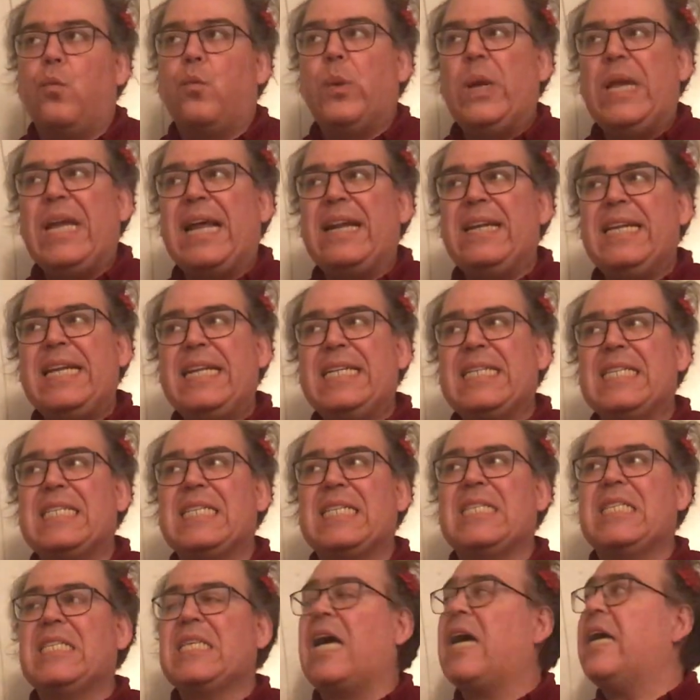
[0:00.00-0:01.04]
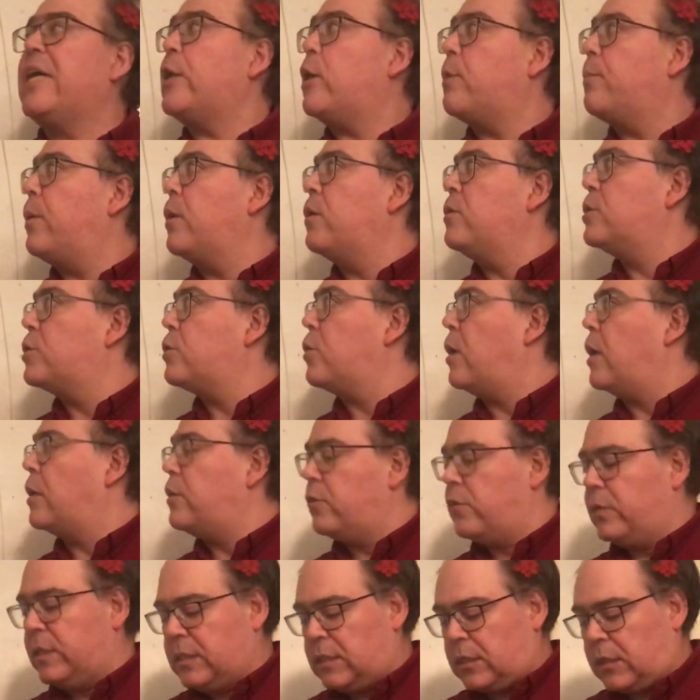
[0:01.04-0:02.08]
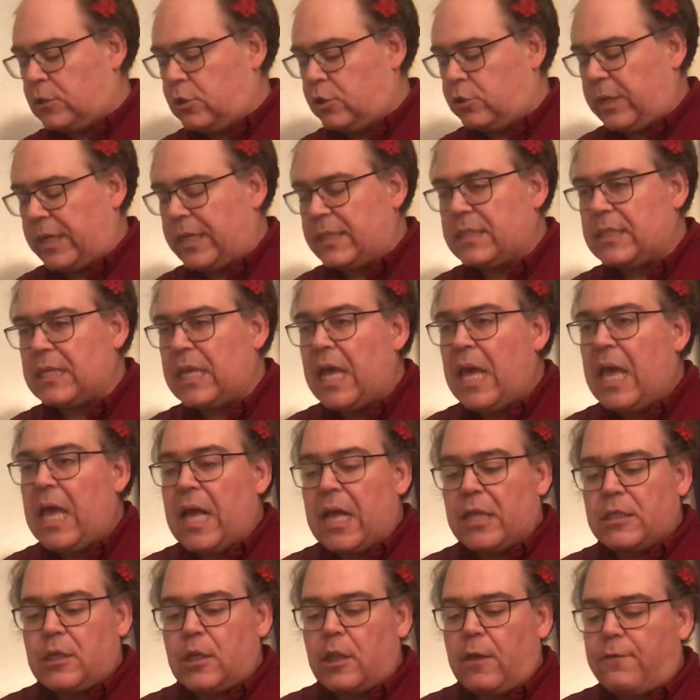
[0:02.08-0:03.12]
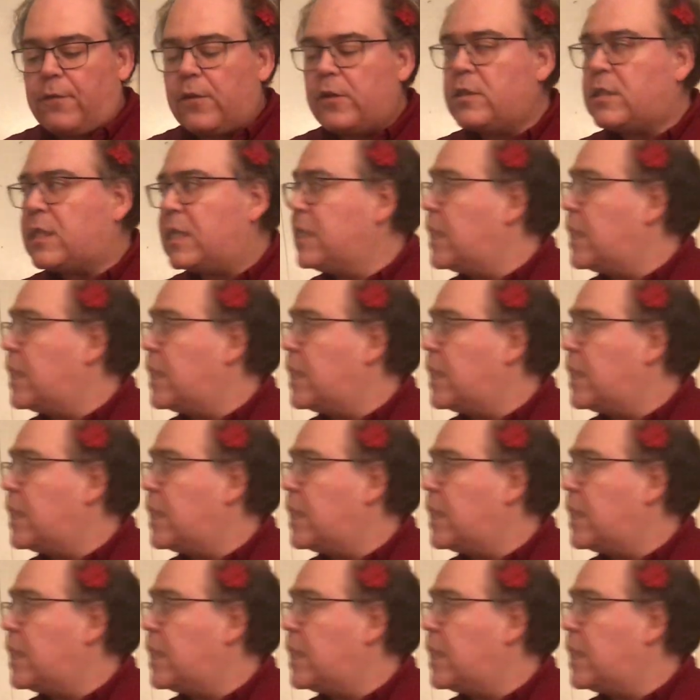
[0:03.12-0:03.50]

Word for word: We need to design our poster under these constraints. And so the first